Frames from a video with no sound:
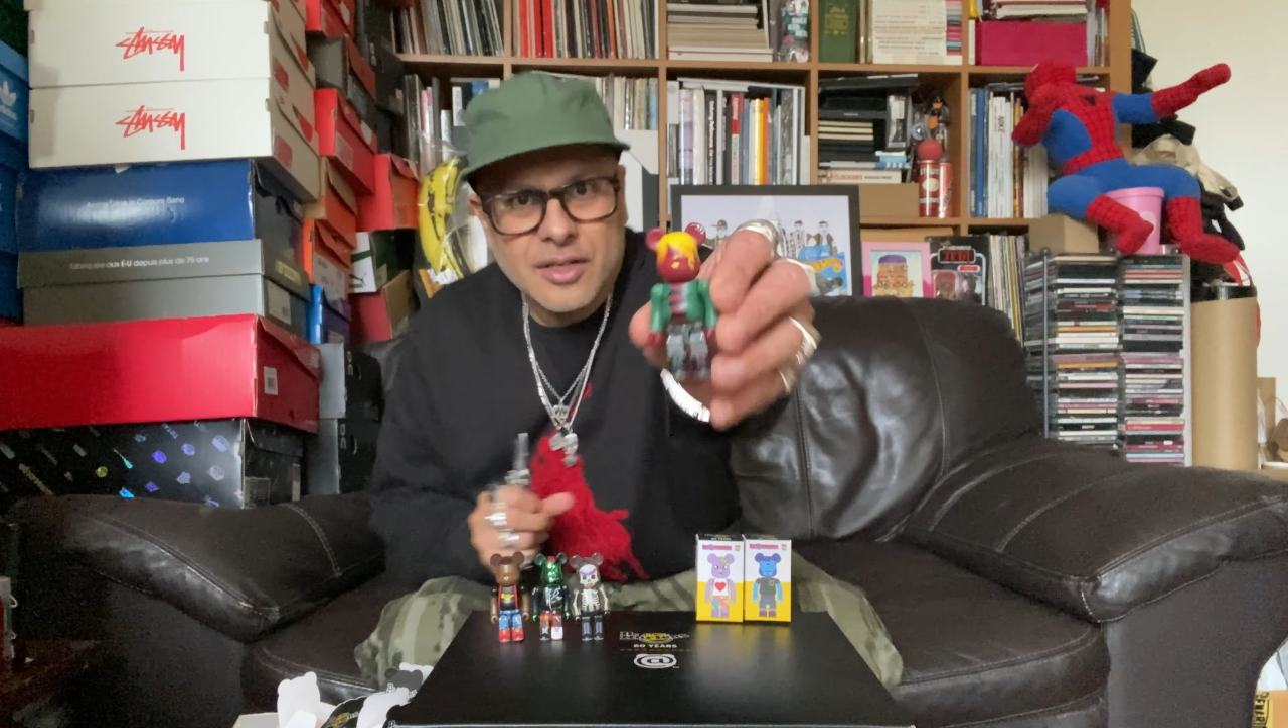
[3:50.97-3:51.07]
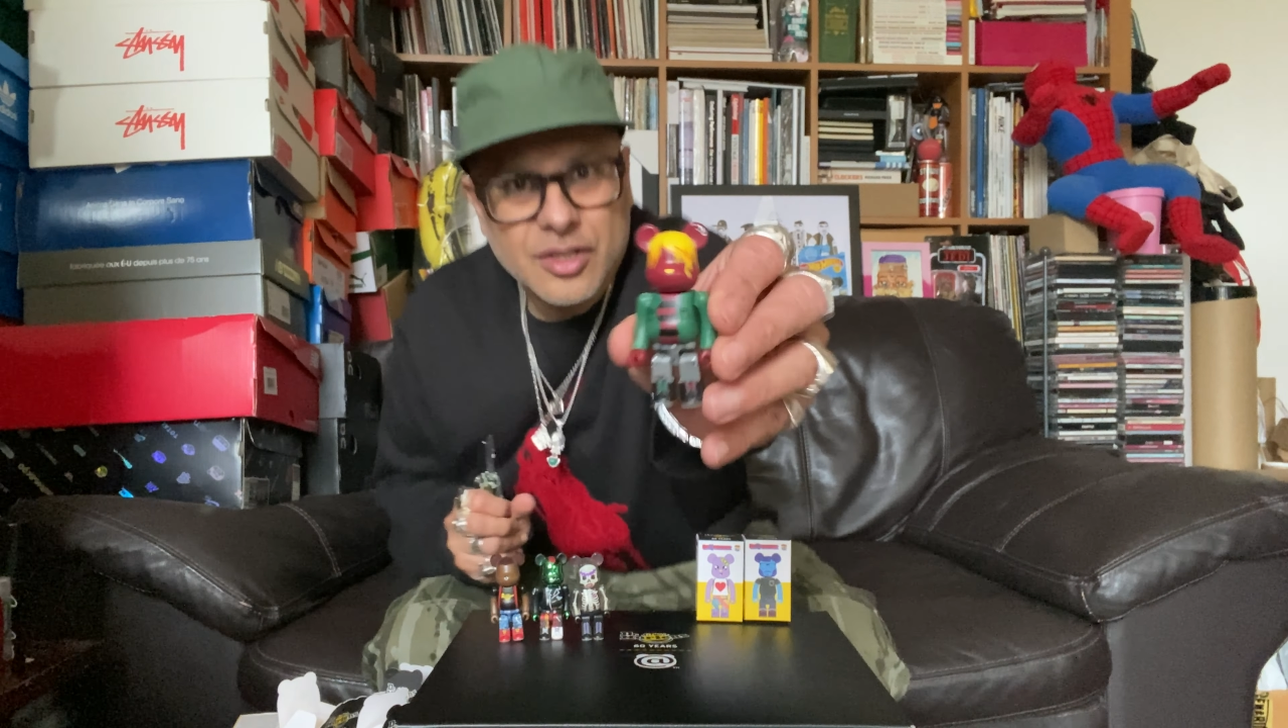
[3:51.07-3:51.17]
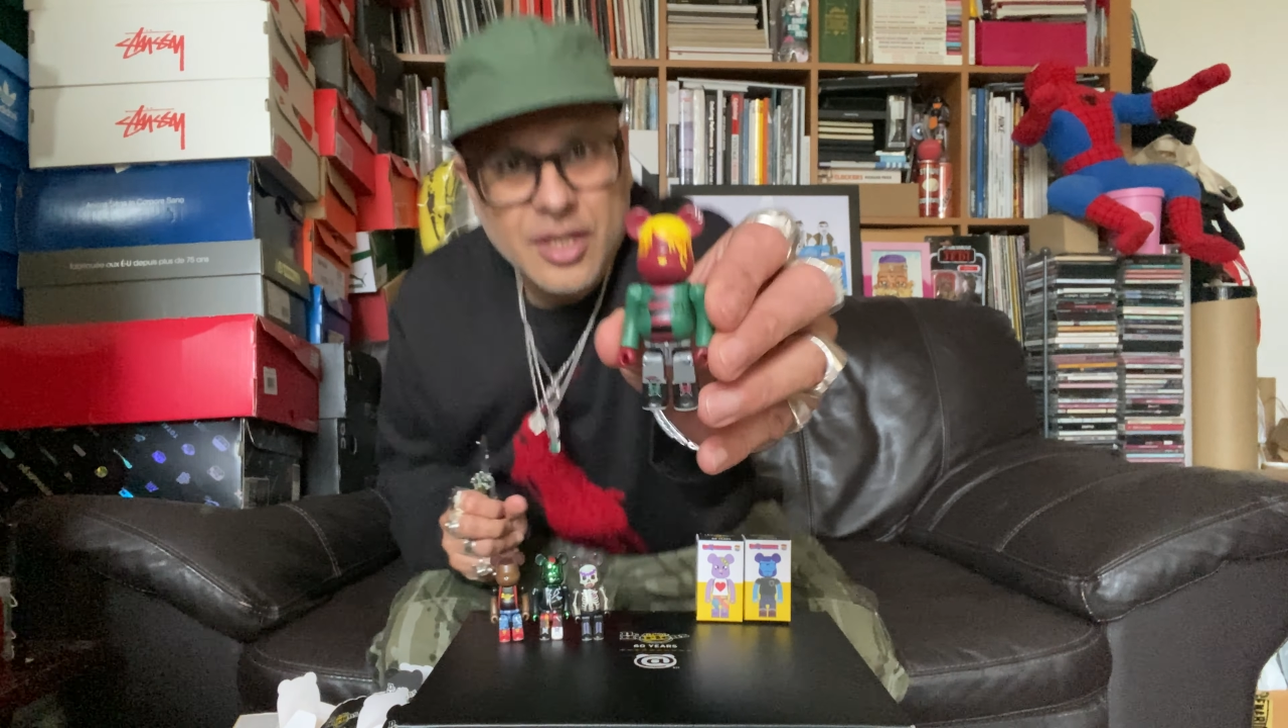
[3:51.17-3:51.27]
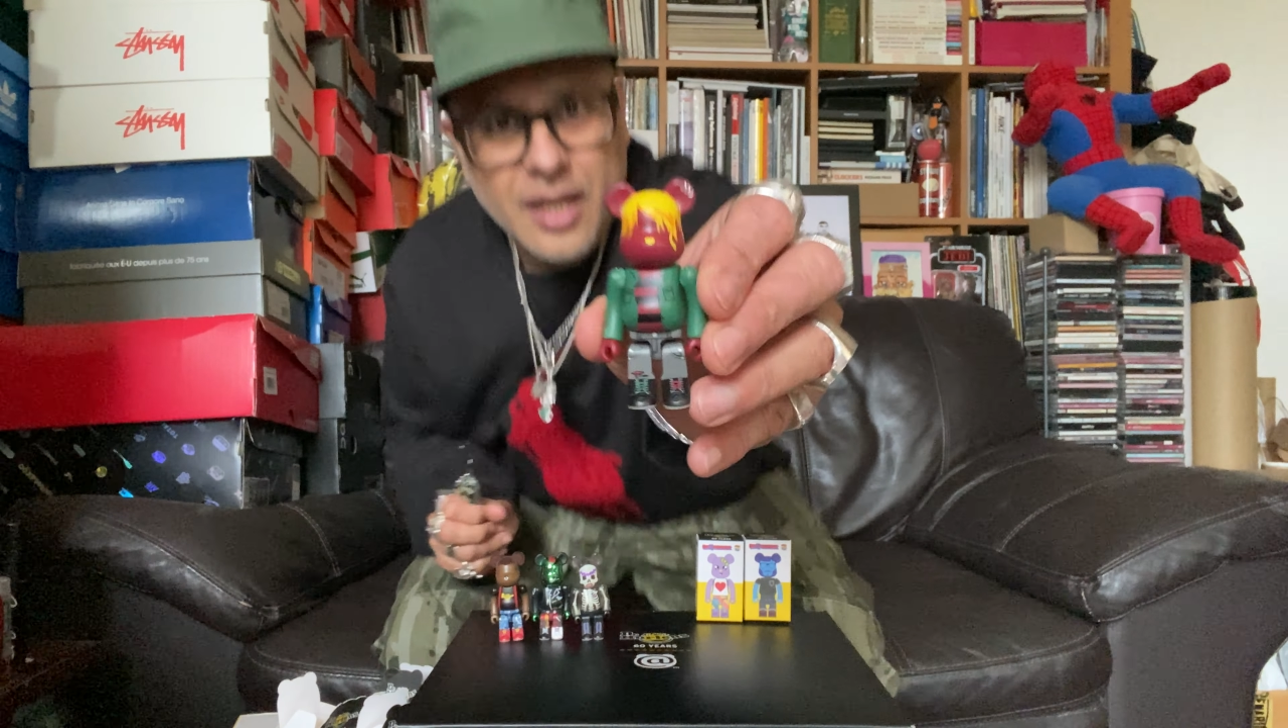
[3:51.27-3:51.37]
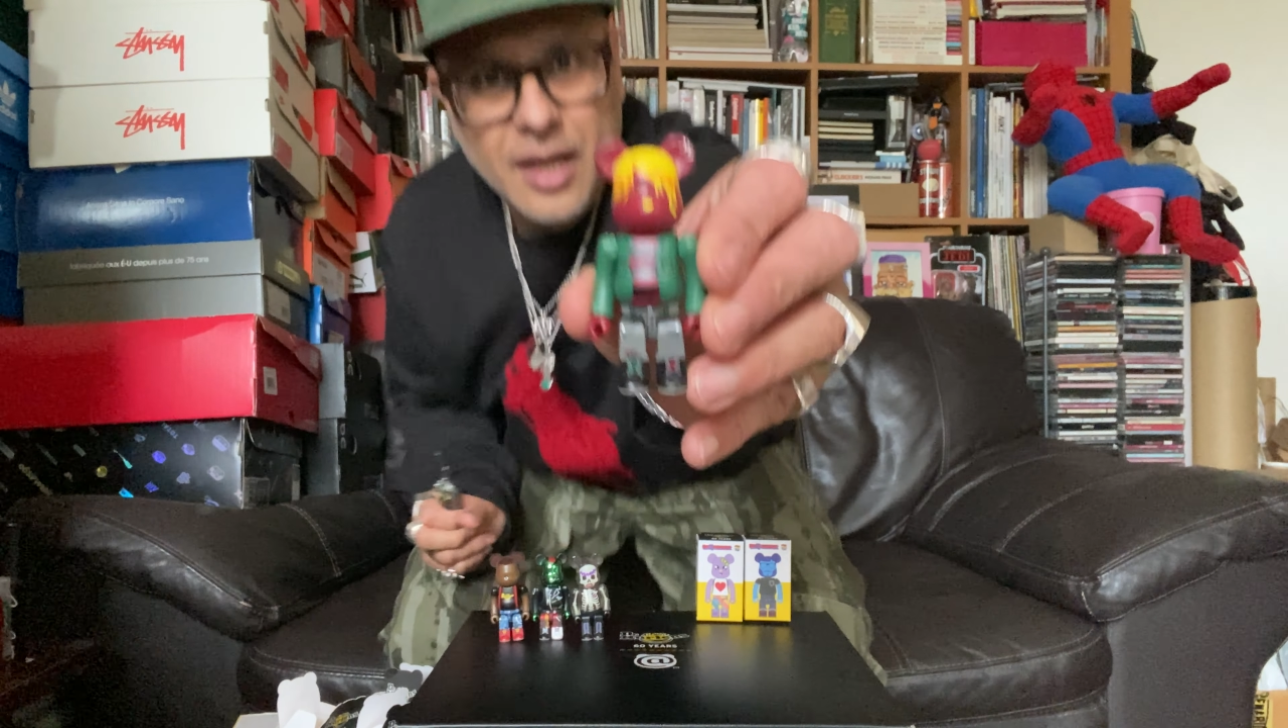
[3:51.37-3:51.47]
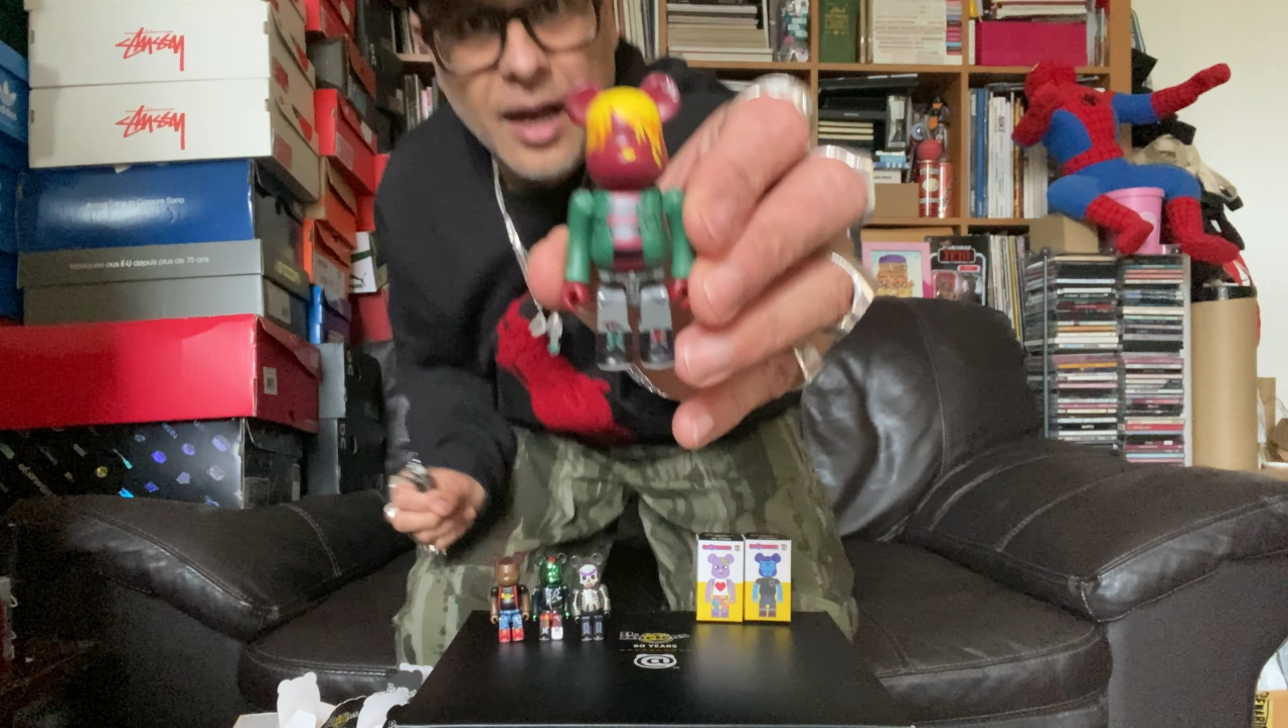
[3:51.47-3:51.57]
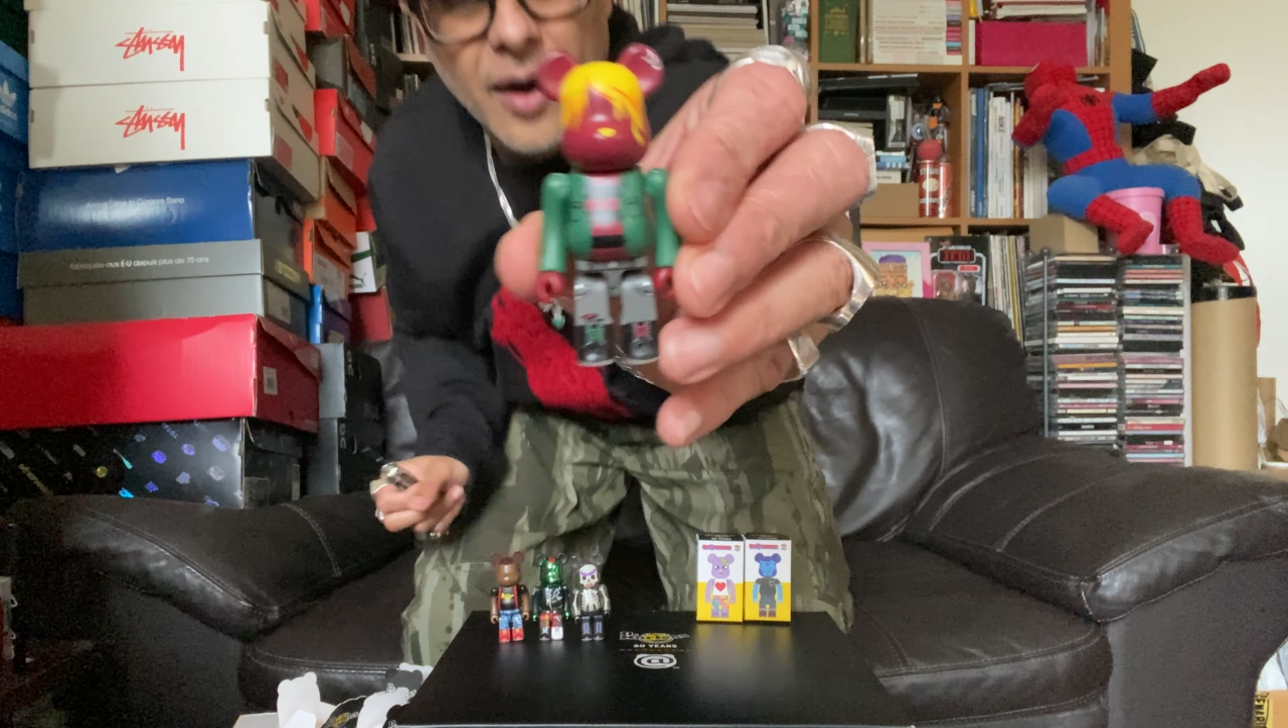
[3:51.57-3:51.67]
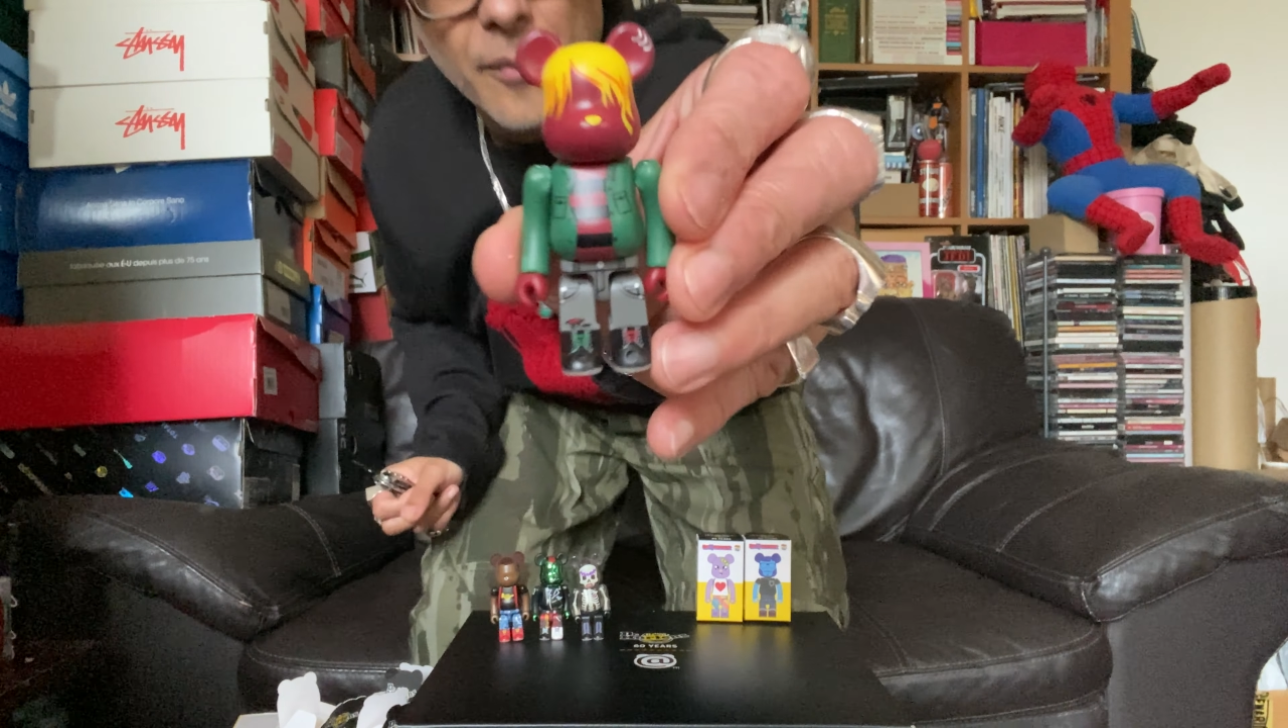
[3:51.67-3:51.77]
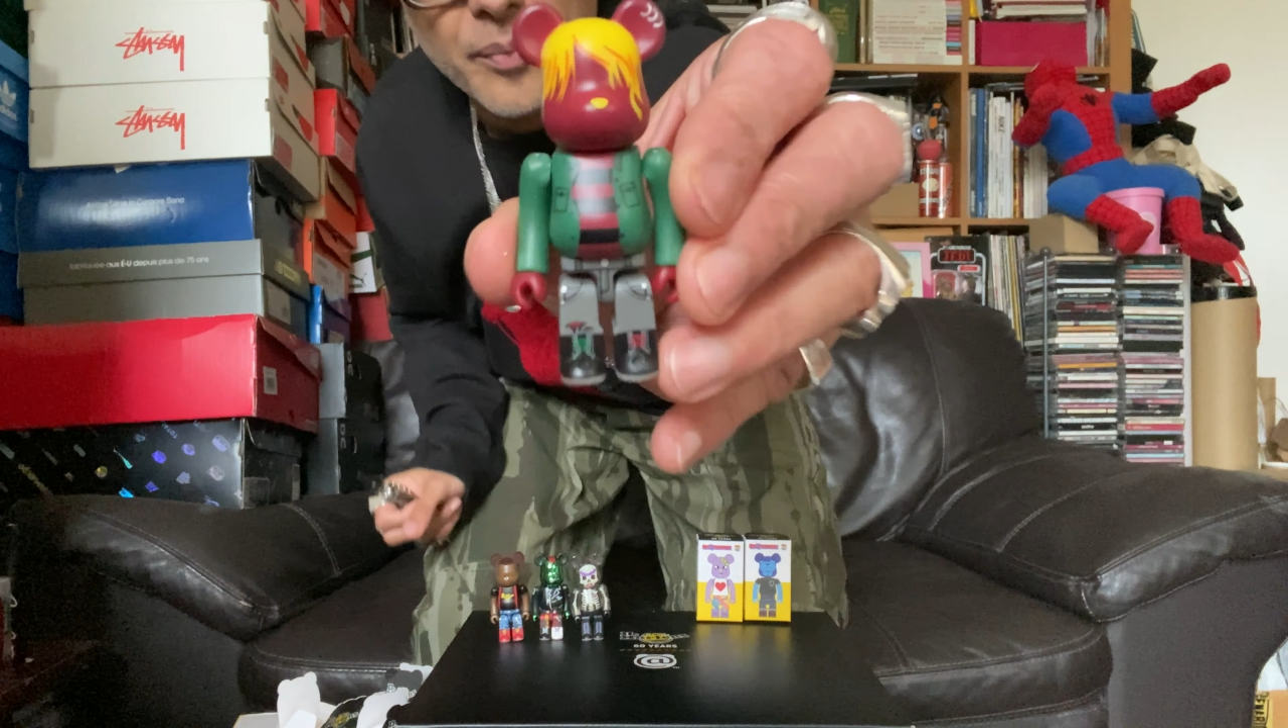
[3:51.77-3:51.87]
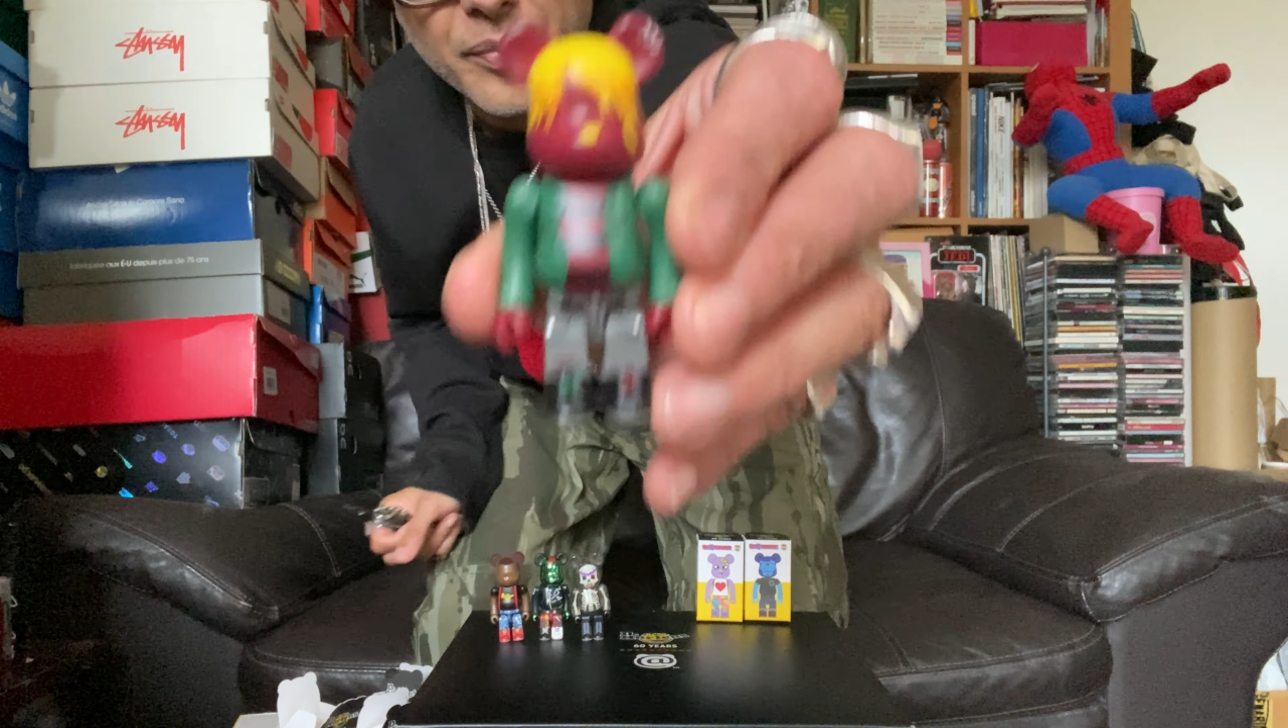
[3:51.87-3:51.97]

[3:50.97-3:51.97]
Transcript: Check it out.